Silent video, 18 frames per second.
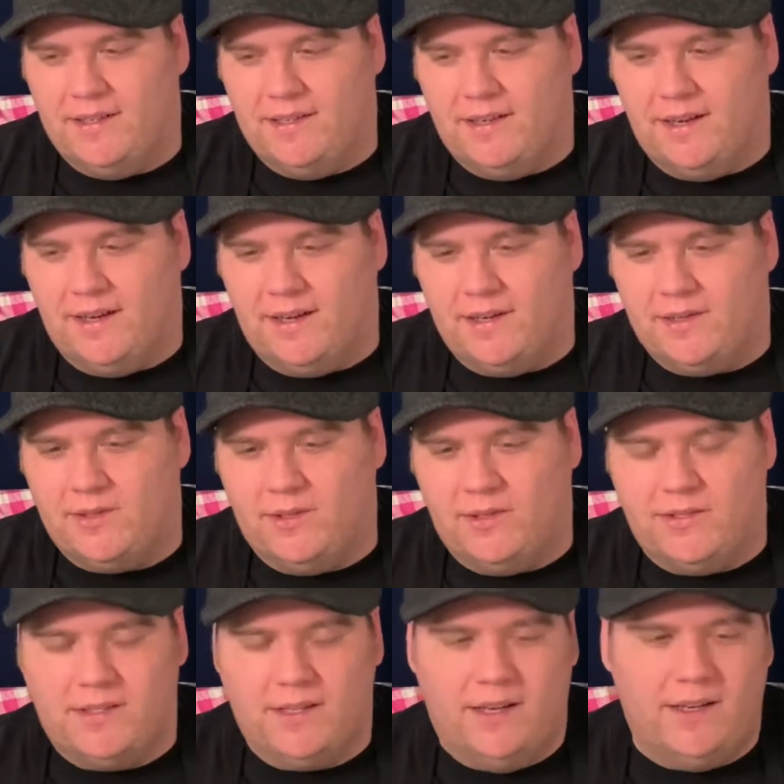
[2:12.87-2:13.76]
I guess you
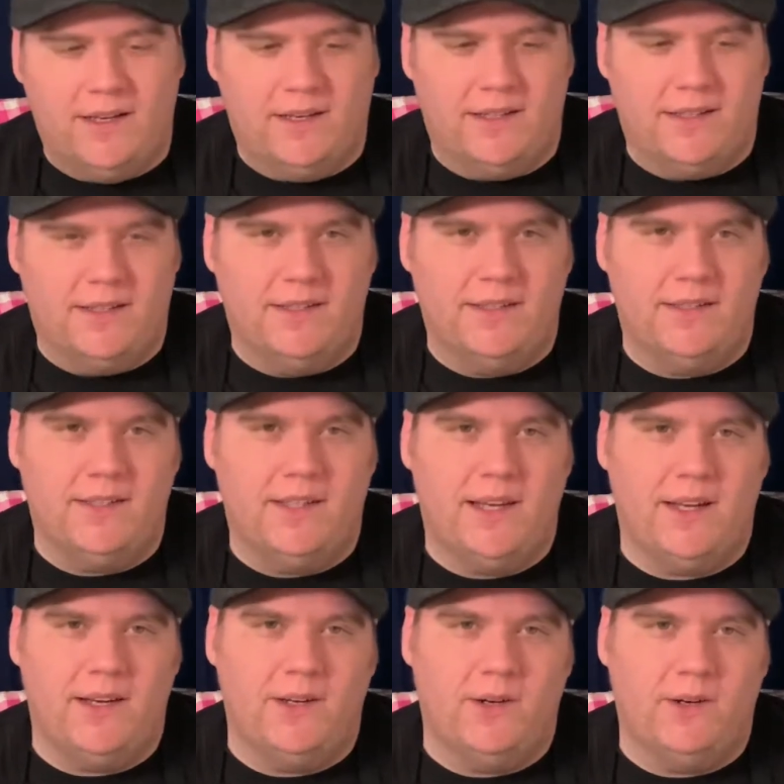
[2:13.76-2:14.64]
could say a
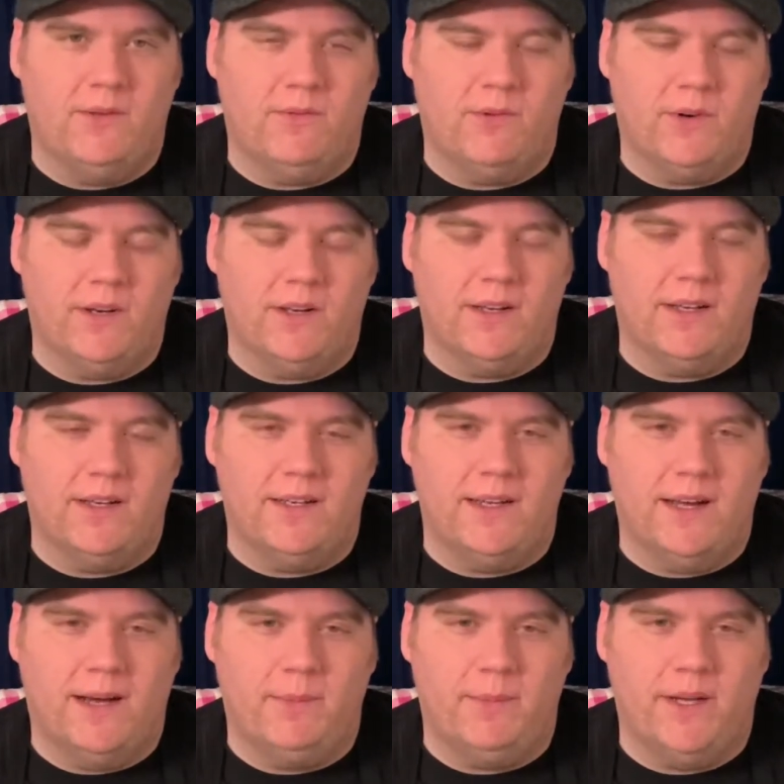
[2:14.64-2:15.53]
keto friendly,
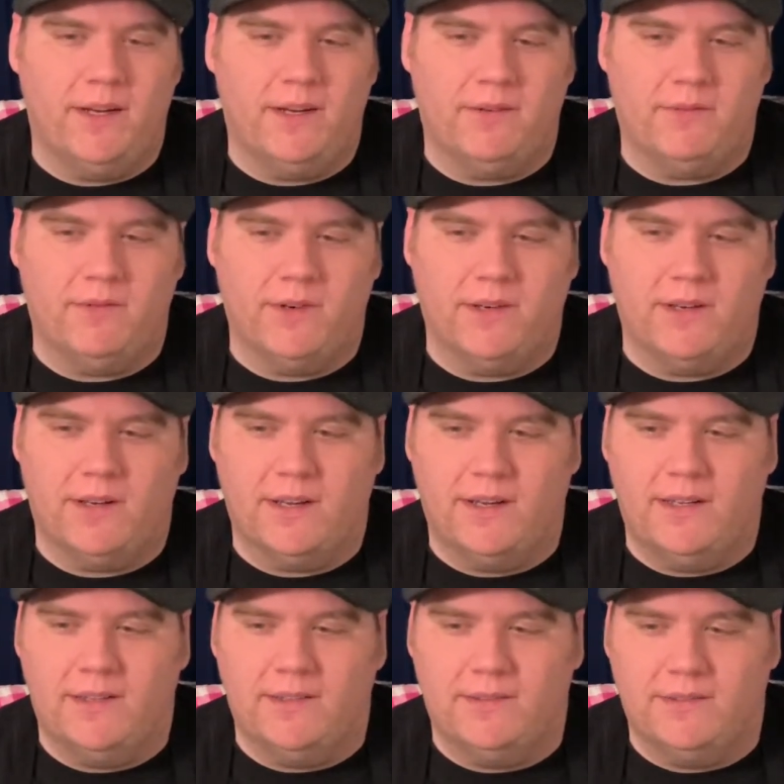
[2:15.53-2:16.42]
diabetic
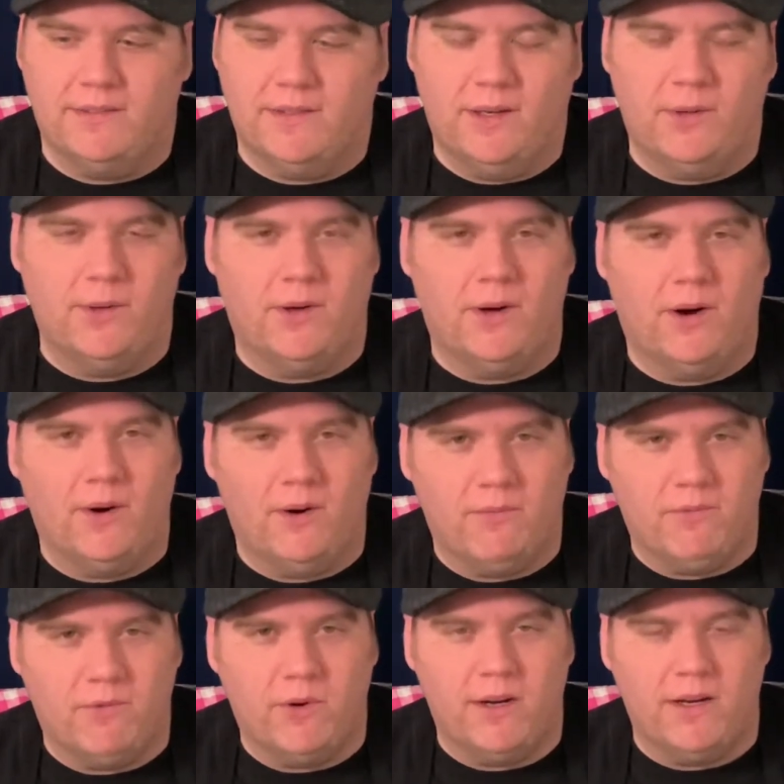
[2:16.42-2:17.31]
friendly, low
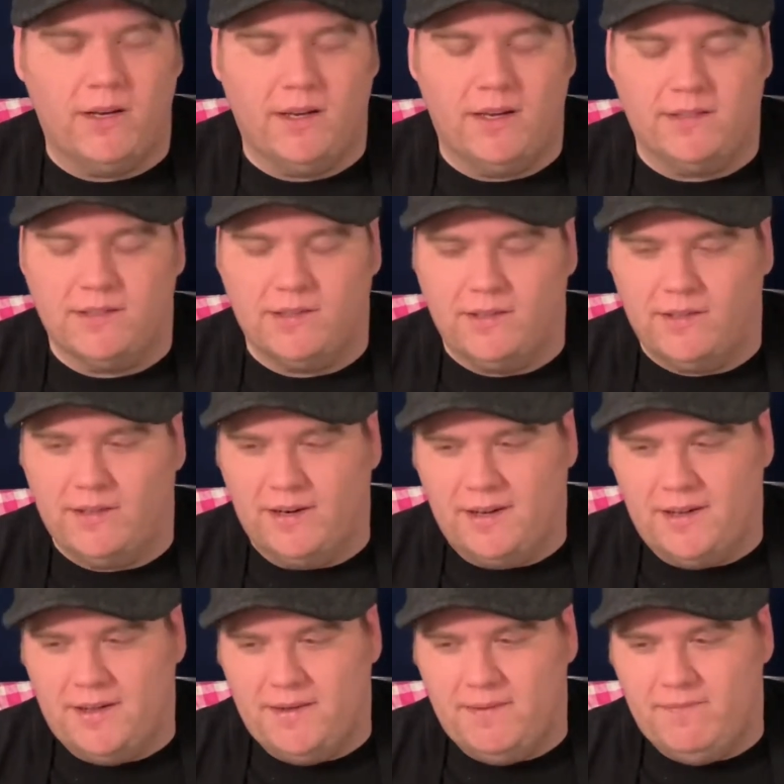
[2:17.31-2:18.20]
carb friendly. So
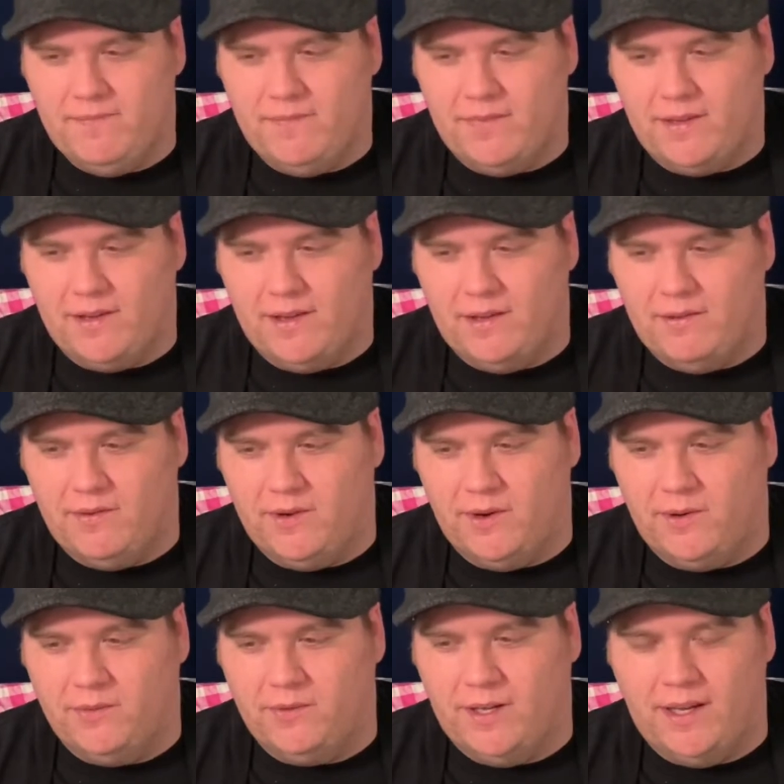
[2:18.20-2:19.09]
if you're
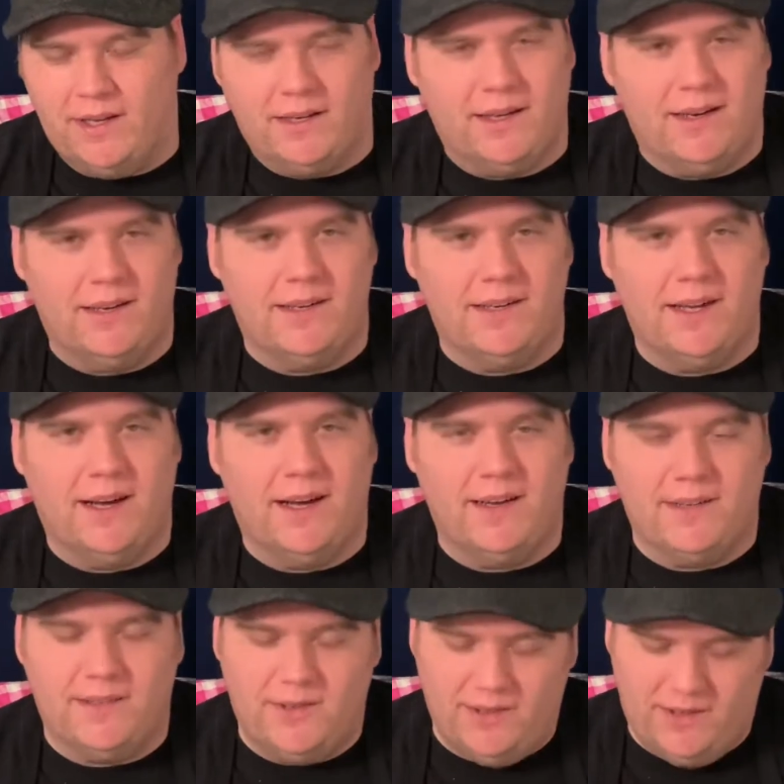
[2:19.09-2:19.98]
on that kind of
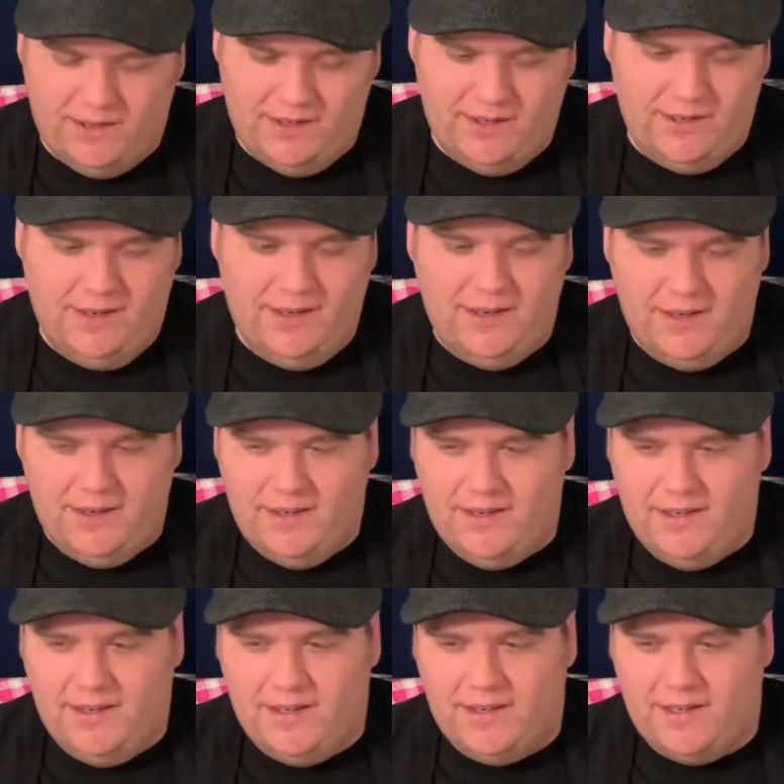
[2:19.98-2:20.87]
diet, you could
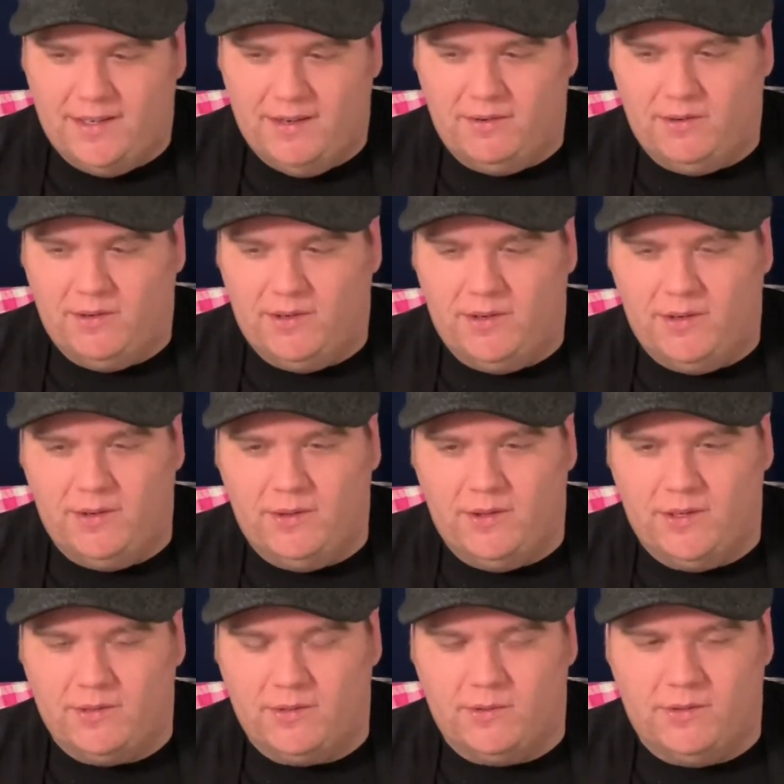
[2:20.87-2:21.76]
definitely do
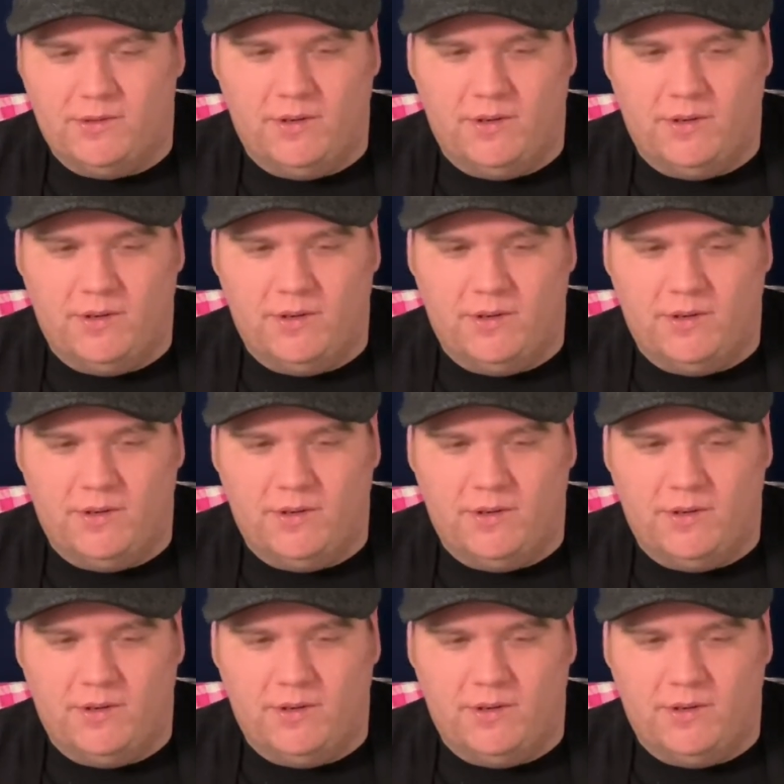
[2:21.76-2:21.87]
this one.